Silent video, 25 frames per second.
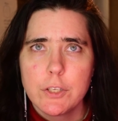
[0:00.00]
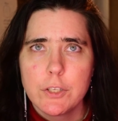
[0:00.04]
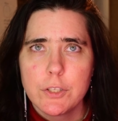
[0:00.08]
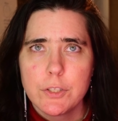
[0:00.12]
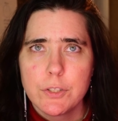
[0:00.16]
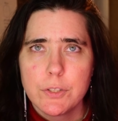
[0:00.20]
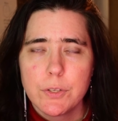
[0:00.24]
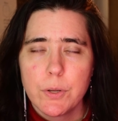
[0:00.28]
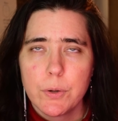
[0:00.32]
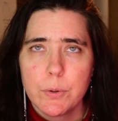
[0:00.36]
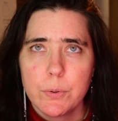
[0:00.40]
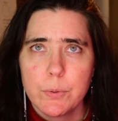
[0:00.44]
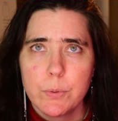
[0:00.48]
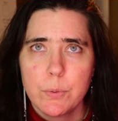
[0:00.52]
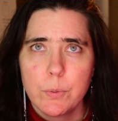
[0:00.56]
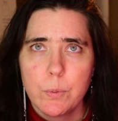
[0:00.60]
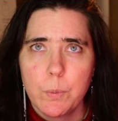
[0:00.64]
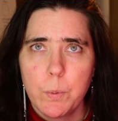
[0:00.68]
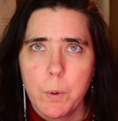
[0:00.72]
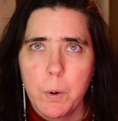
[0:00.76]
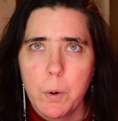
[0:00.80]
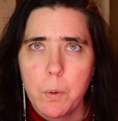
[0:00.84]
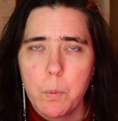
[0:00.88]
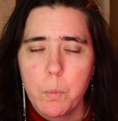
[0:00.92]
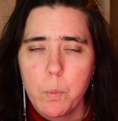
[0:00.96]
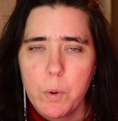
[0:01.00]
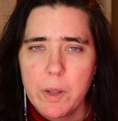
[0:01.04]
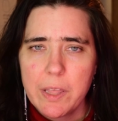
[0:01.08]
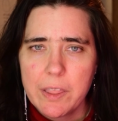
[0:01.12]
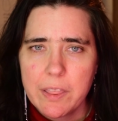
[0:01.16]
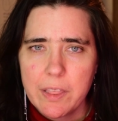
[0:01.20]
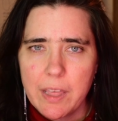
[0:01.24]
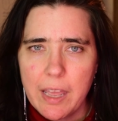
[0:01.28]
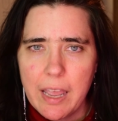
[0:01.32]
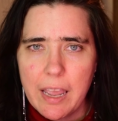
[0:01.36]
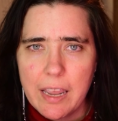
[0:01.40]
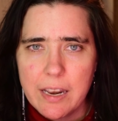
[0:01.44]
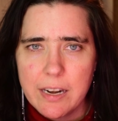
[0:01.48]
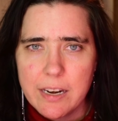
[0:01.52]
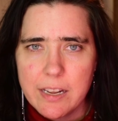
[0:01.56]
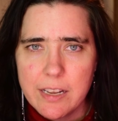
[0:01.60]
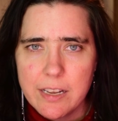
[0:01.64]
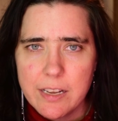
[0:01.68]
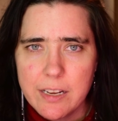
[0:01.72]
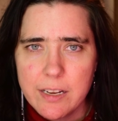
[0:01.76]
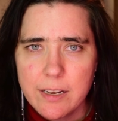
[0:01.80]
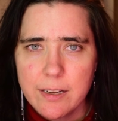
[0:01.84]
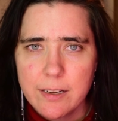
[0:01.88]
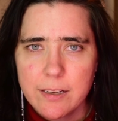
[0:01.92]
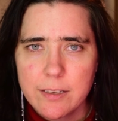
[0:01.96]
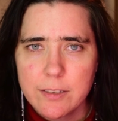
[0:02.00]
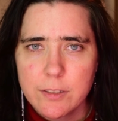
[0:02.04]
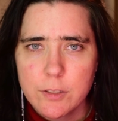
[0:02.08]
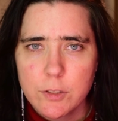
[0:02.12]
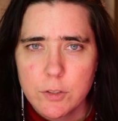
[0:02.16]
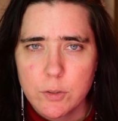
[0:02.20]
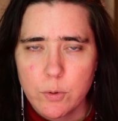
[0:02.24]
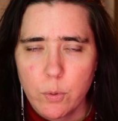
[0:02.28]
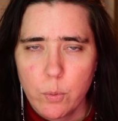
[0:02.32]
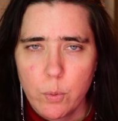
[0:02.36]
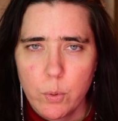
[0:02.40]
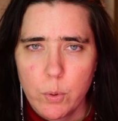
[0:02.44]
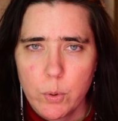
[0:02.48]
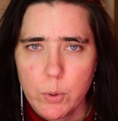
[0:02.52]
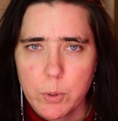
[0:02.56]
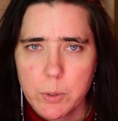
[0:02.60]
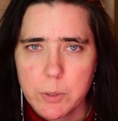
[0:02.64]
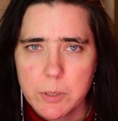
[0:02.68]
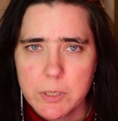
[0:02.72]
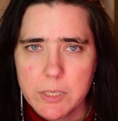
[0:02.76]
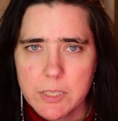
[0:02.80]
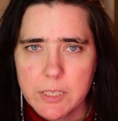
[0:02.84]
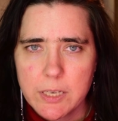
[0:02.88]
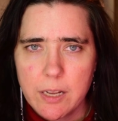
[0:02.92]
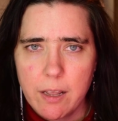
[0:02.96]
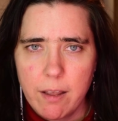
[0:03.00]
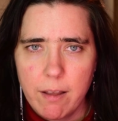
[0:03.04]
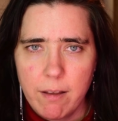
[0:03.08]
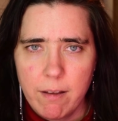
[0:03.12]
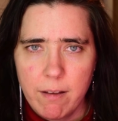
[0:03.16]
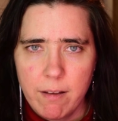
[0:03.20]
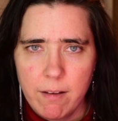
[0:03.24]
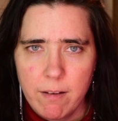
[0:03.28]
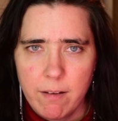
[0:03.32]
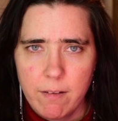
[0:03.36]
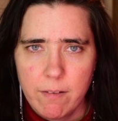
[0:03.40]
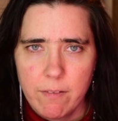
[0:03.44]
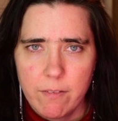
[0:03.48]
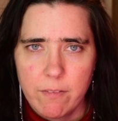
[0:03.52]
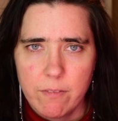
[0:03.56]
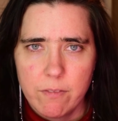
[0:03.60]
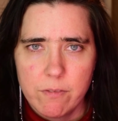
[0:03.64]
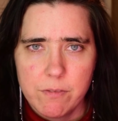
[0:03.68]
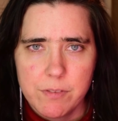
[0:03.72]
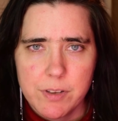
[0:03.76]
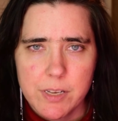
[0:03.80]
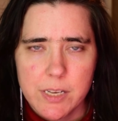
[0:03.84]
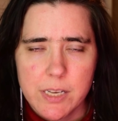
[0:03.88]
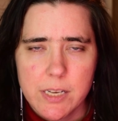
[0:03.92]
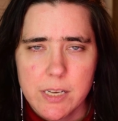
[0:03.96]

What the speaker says: So with any sort of